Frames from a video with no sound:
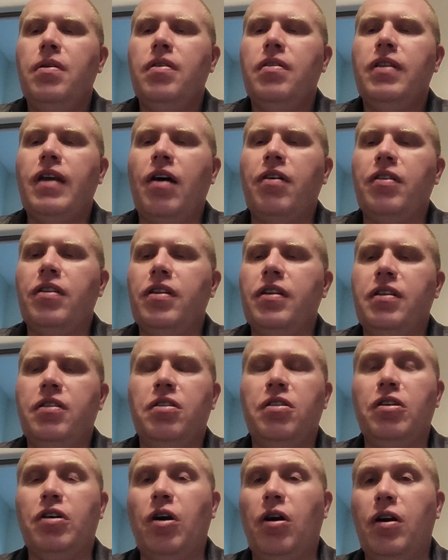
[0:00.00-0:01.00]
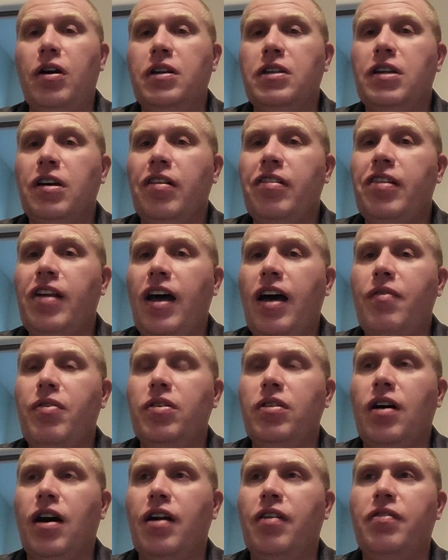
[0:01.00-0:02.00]
now the garden does have a
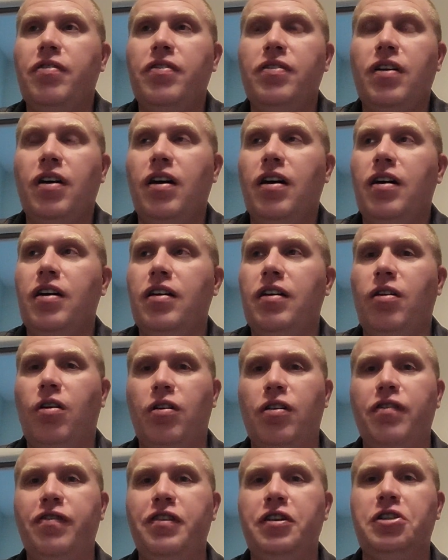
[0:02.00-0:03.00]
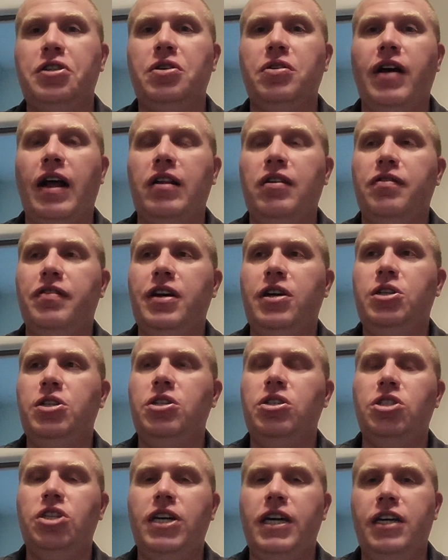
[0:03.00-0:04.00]
lot of artificial
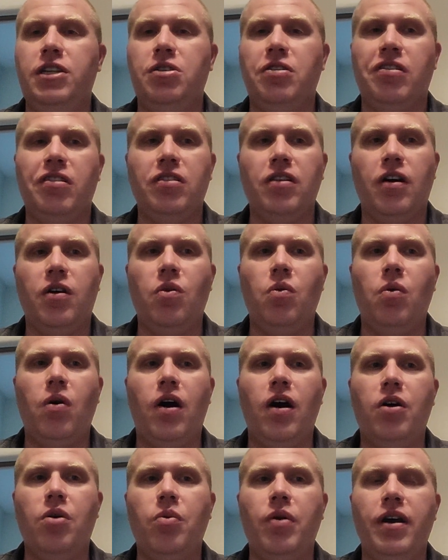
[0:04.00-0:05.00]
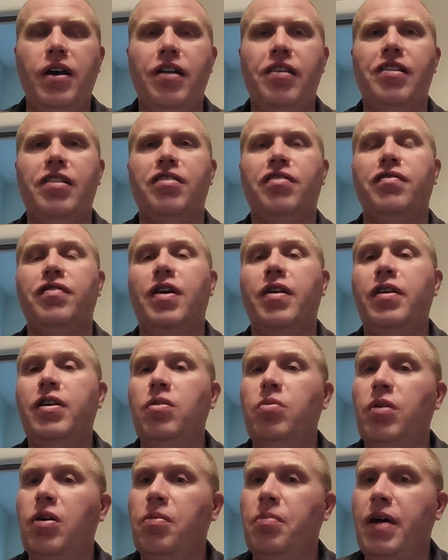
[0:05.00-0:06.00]
elevation change. There's a lot of walkways. It's very
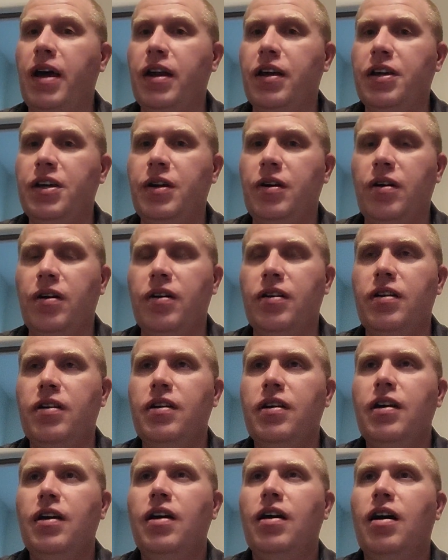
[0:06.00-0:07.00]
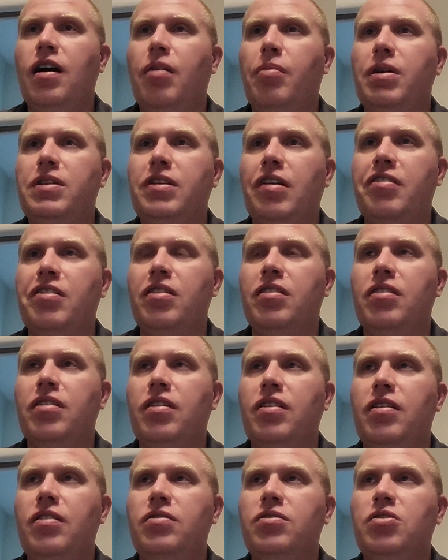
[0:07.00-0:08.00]
well manicured. It doesn't
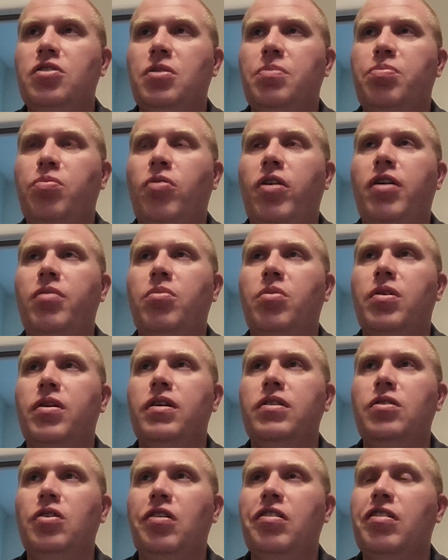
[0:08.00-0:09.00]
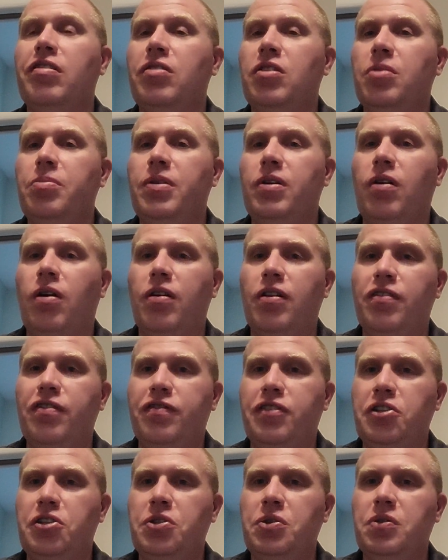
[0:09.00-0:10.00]
to the point where it looks a little bit
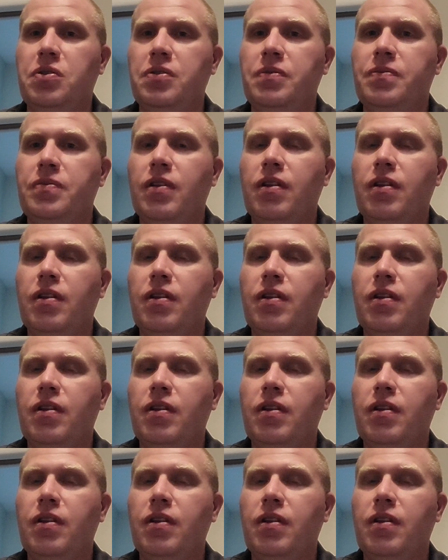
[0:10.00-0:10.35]
artificial,